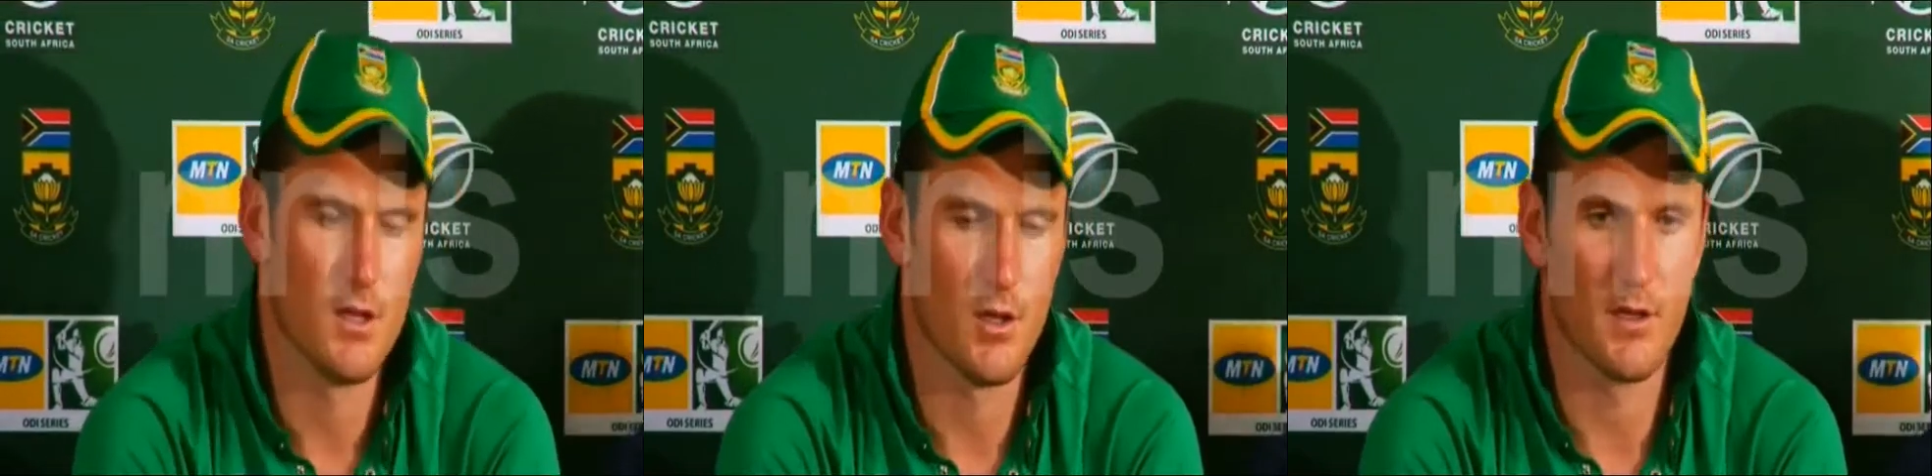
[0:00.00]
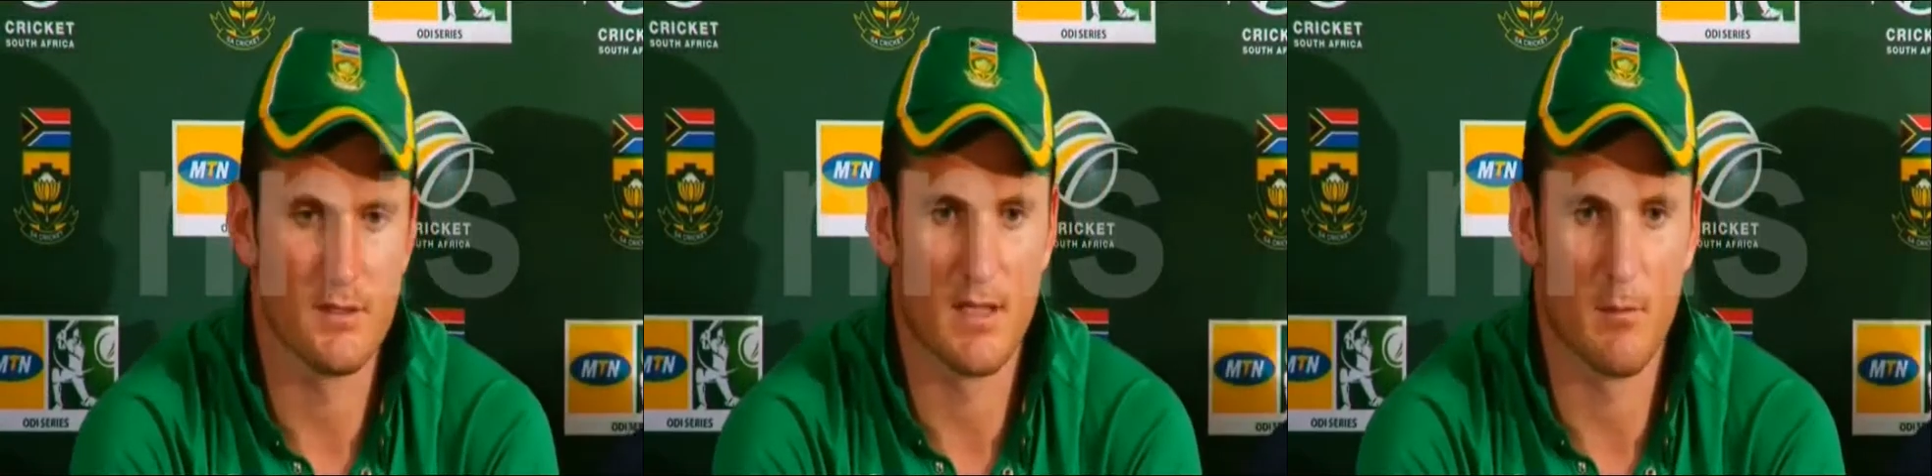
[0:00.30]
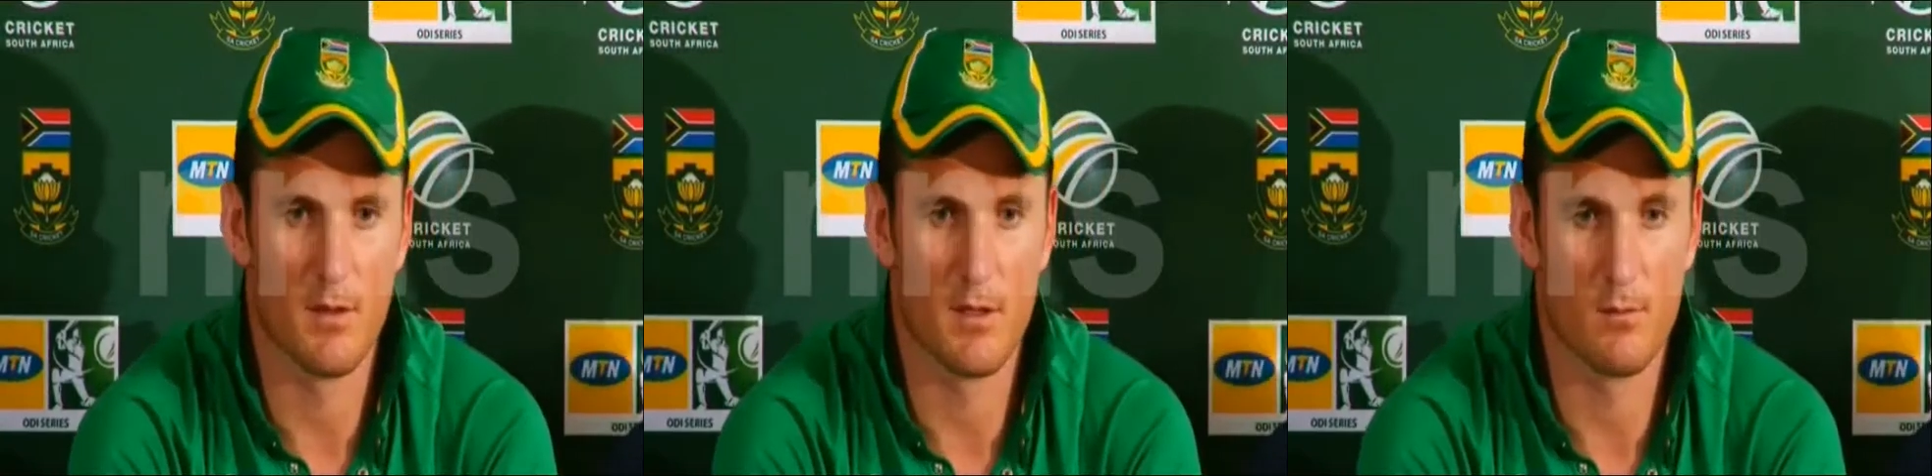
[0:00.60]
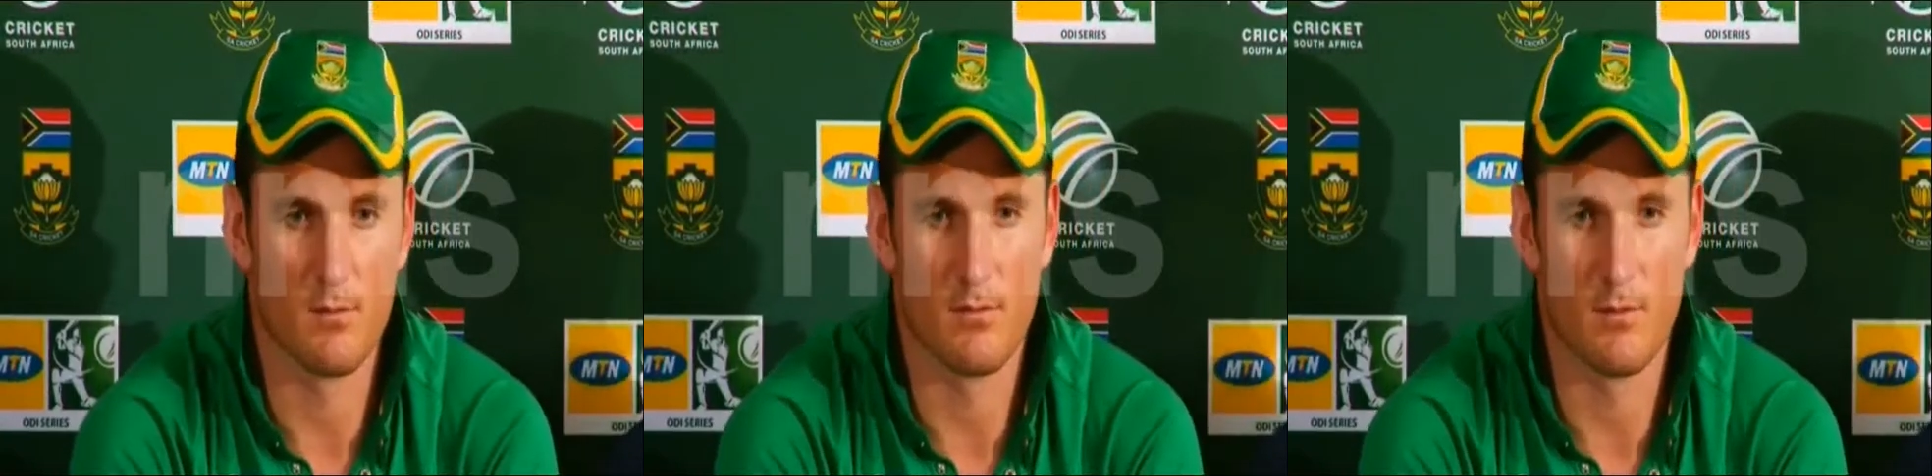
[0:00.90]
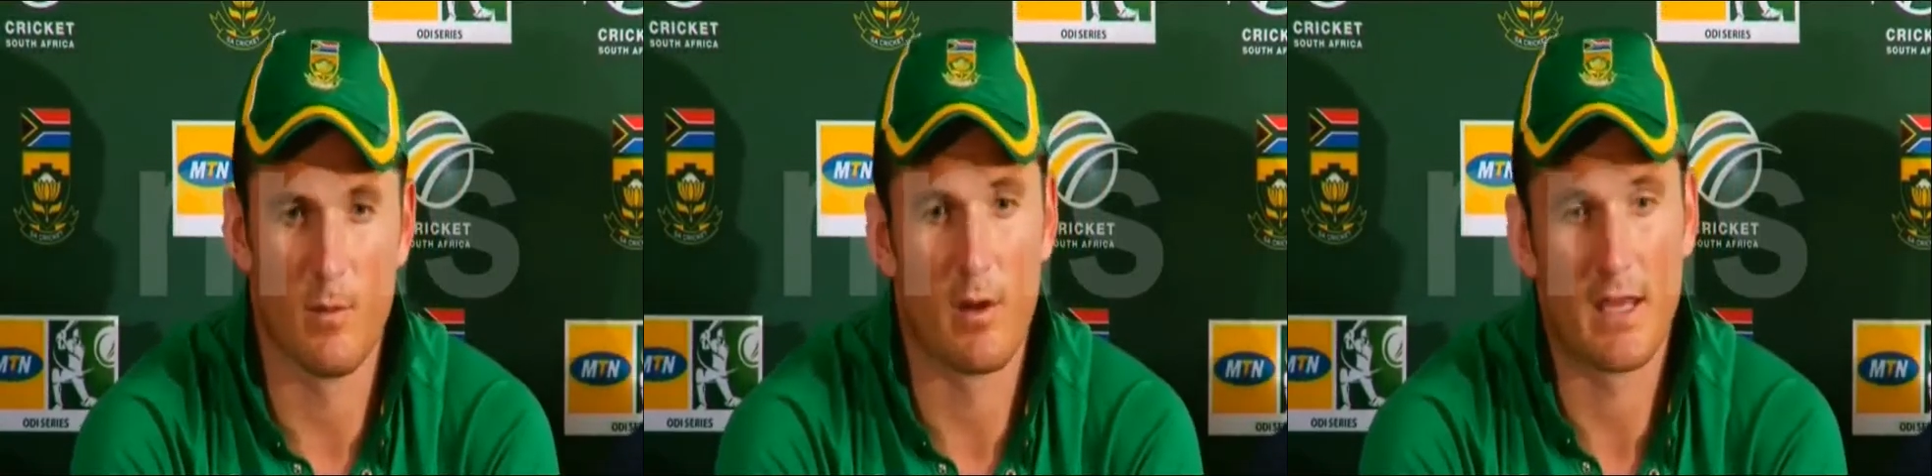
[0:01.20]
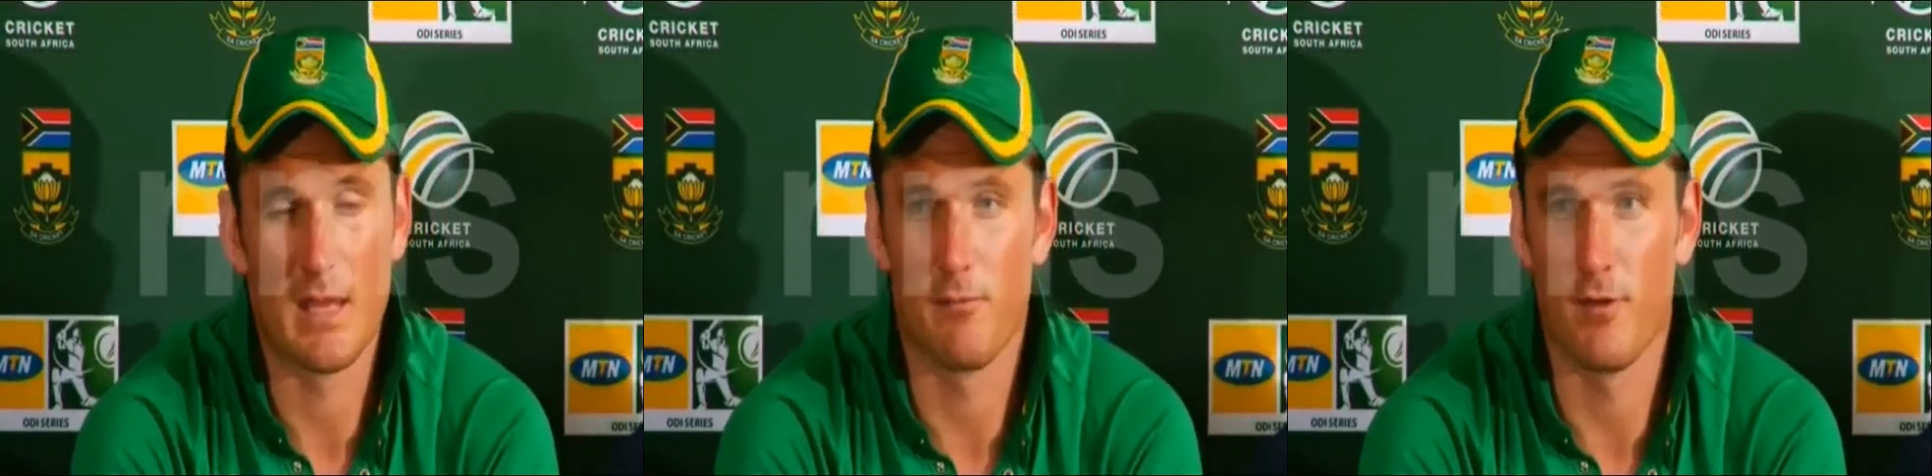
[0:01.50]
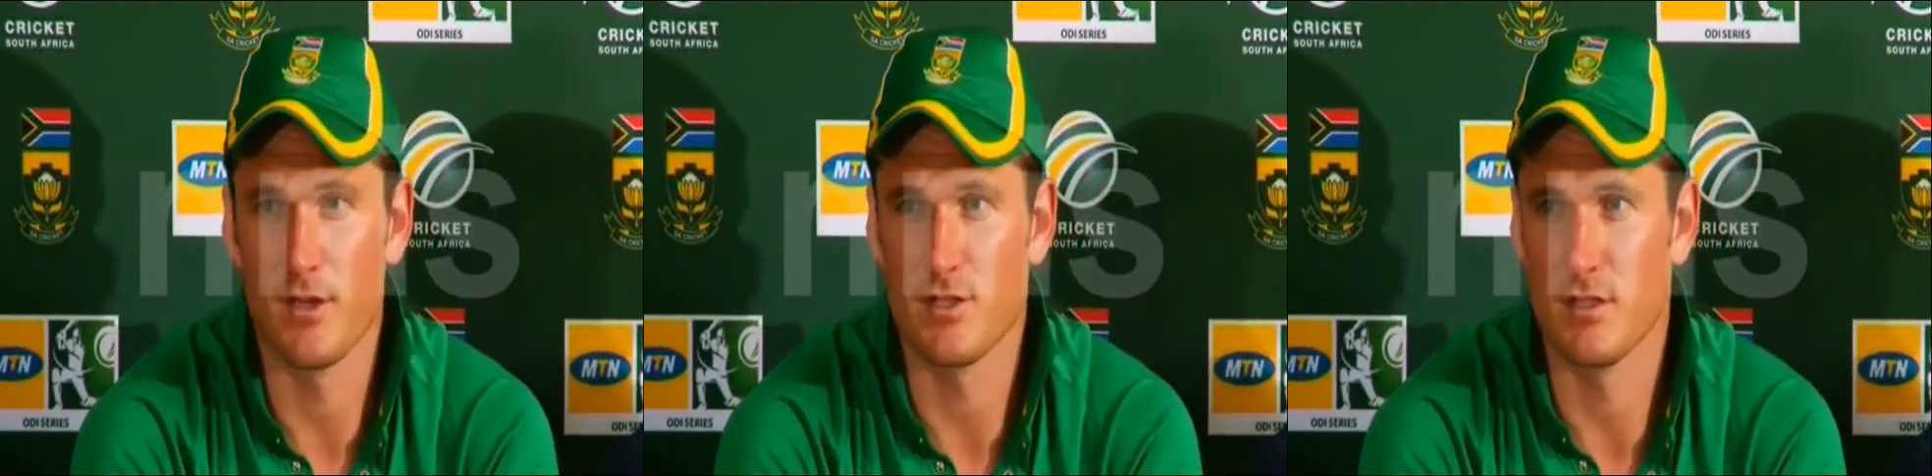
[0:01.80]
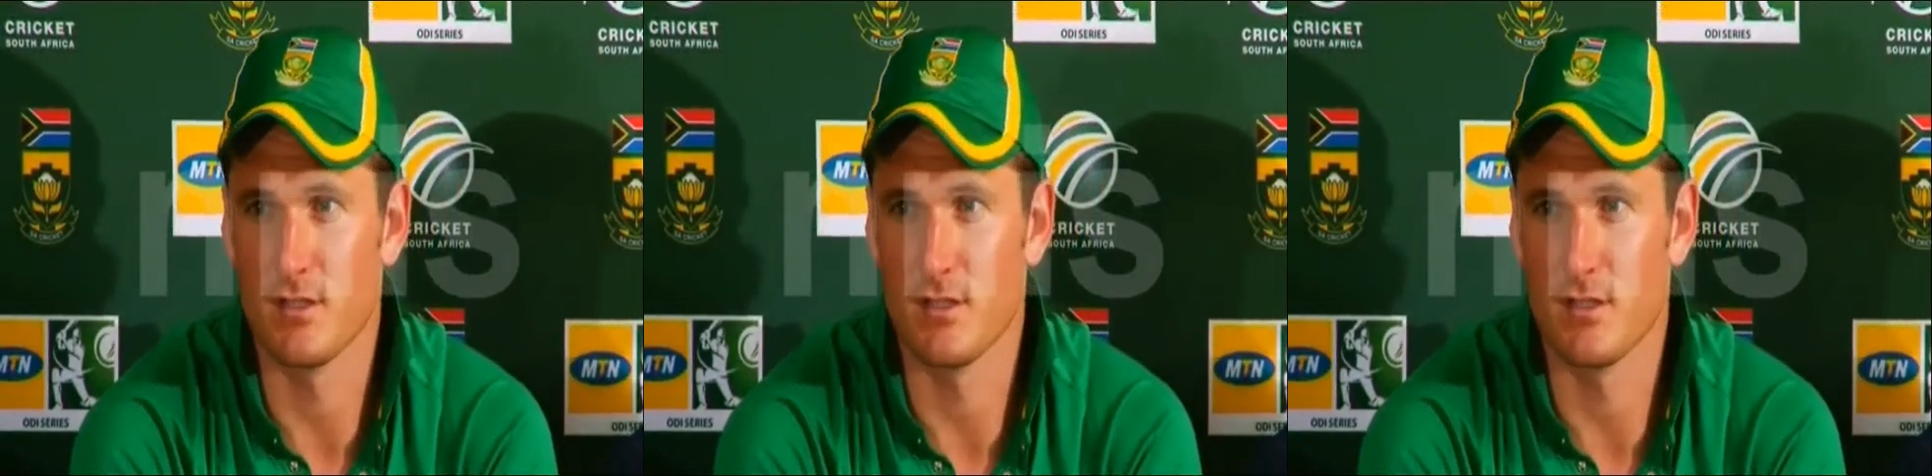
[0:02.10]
you know he's someone that we want to keep fresh